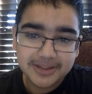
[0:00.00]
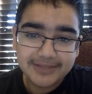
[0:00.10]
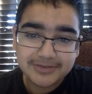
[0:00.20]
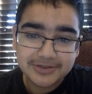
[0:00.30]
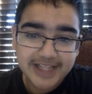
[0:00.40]
so I
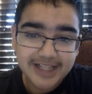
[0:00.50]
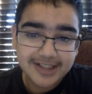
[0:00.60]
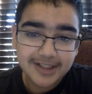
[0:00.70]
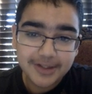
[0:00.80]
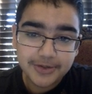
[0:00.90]
have to
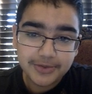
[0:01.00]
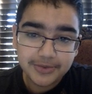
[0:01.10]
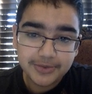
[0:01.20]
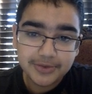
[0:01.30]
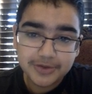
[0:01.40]
cycle
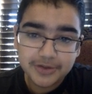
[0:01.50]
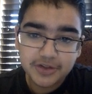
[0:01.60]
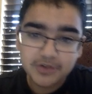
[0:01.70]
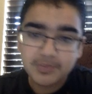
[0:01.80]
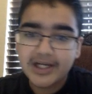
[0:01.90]
through
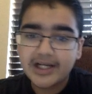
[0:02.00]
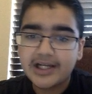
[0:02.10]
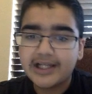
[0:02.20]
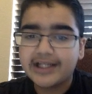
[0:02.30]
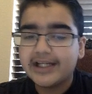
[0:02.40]
to
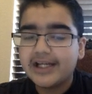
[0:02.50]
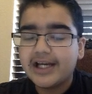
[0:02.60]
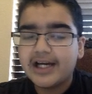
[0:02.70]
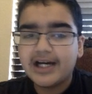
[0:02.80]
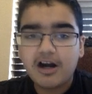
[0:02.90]
my
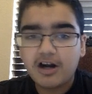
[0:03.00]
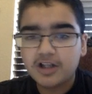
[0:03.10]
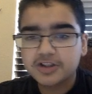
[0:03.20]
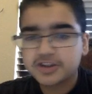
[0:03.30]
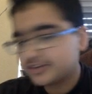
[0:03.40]

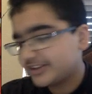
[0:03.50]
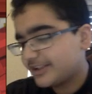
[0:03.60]
archers.